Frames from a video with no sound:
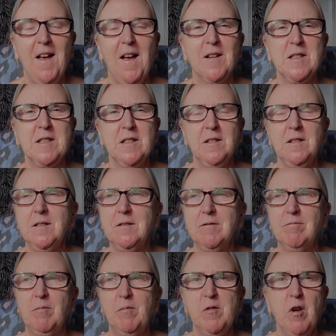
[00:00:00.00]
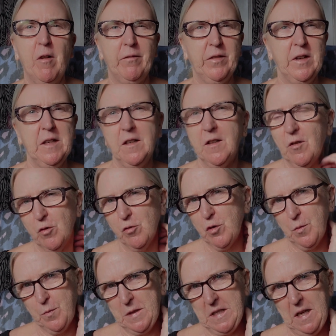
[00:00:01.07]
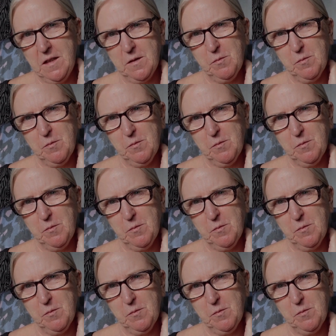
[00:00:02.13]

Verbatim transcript: I'm still not feeling 100%.